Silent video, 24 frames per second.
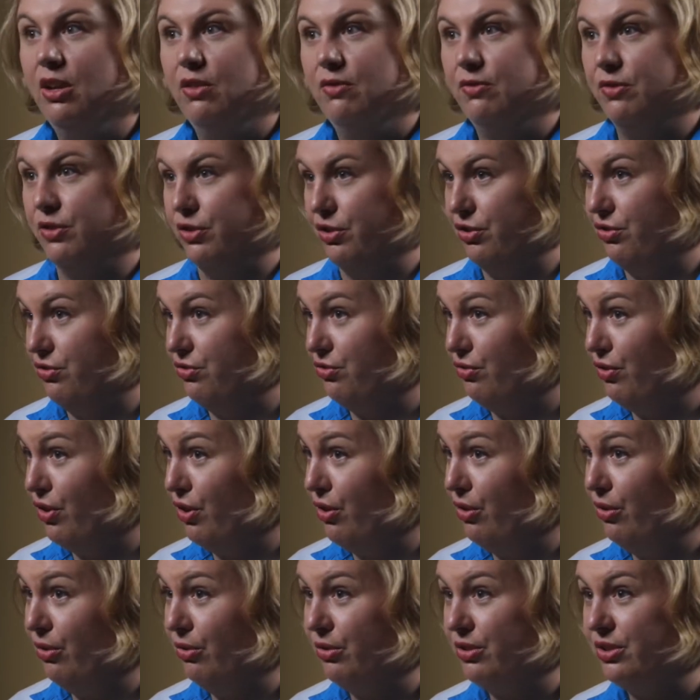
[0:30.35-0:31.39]
for
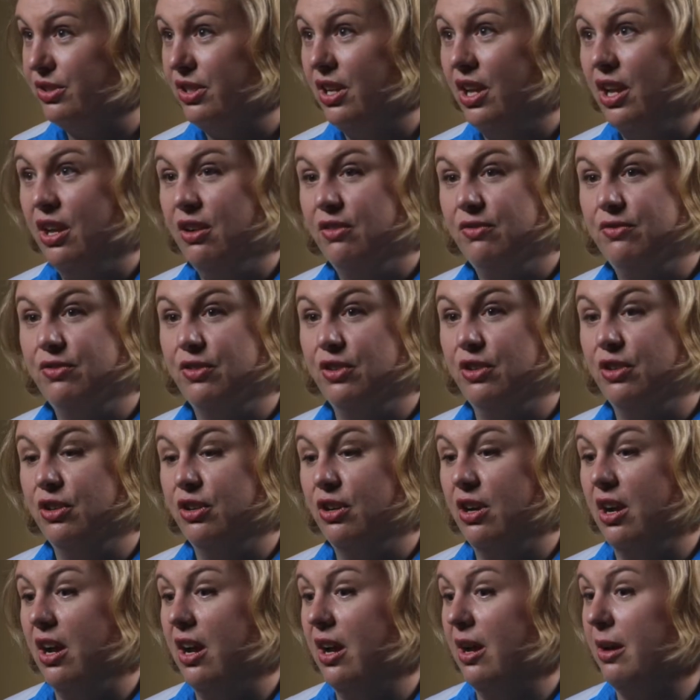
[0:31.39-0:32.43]
strokes,
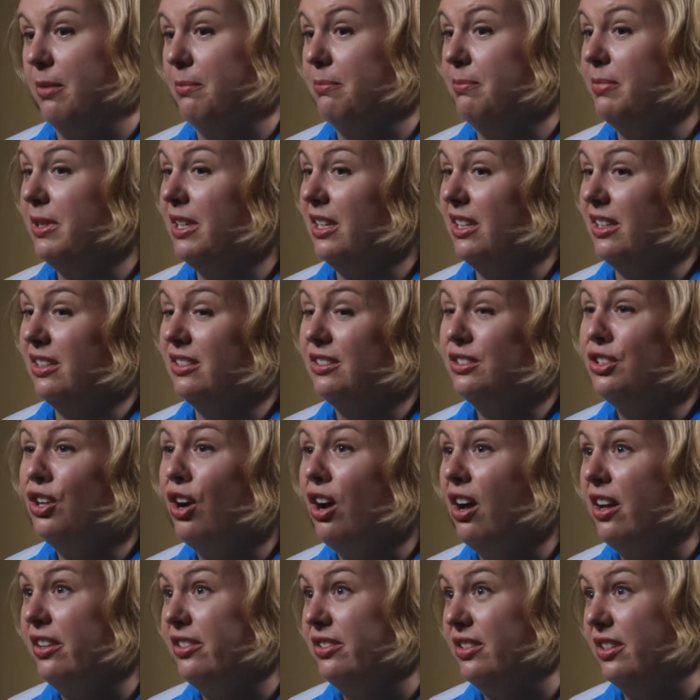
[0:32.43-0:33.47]
for being
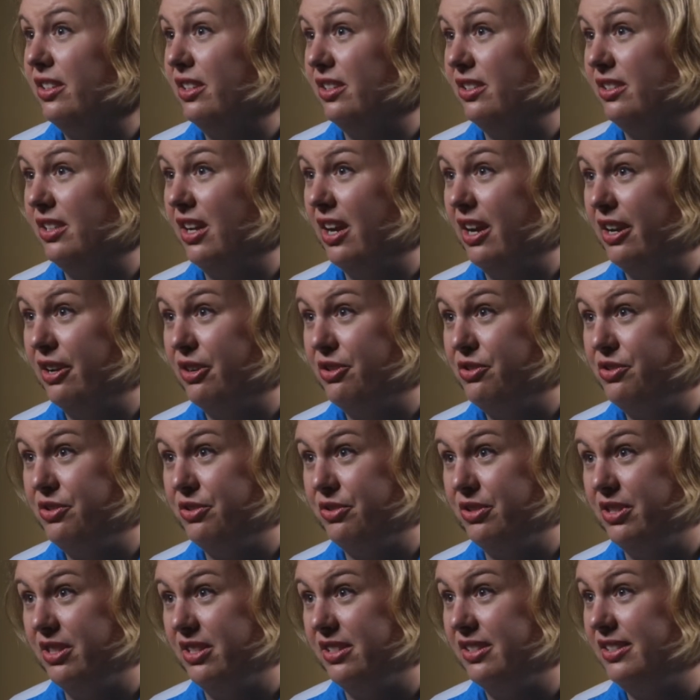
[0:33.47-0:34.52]
exhausted and tired
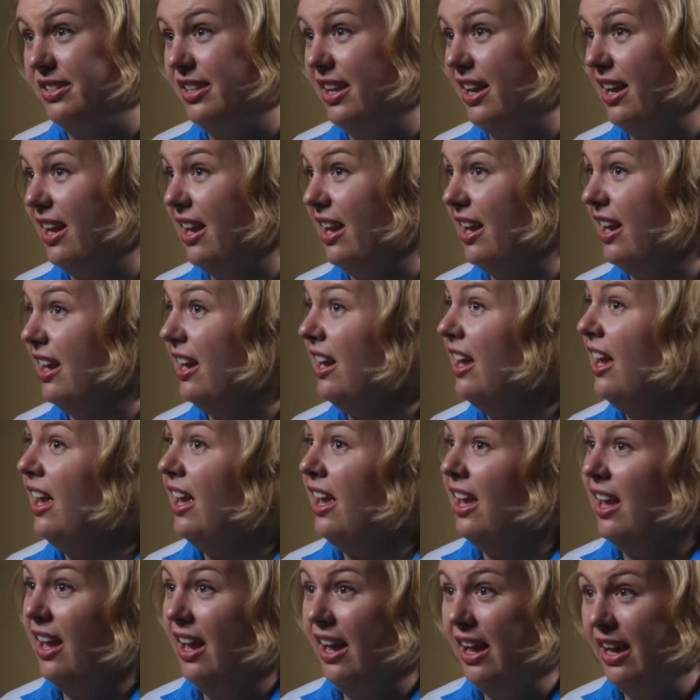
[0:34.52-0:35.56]
during the day,
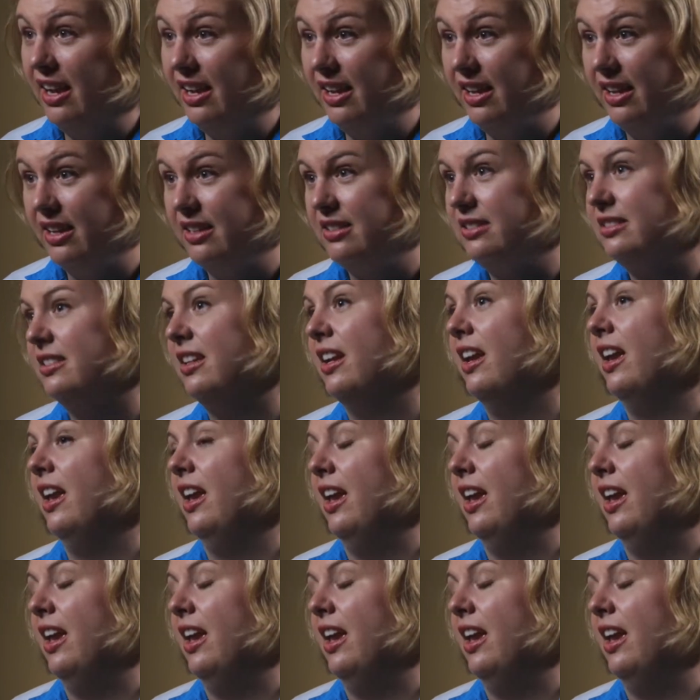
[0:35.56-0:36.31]
headaches.